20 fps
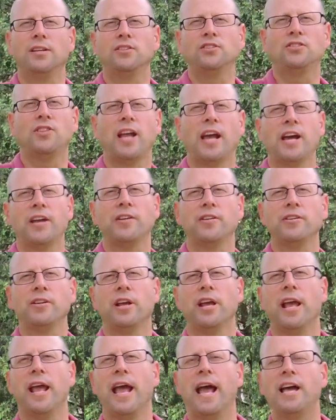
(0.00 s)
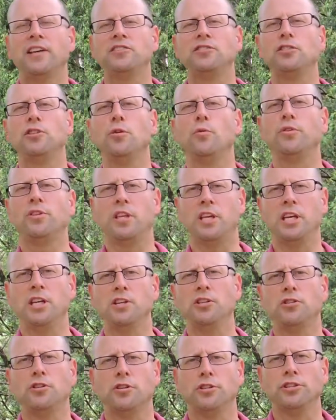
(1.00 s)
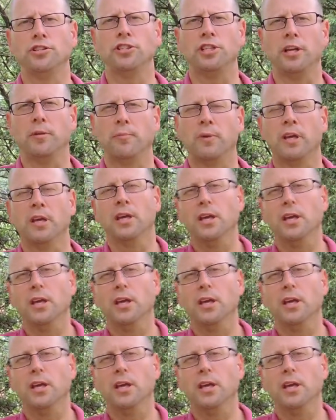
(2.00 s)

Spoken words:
standard has to do with internship.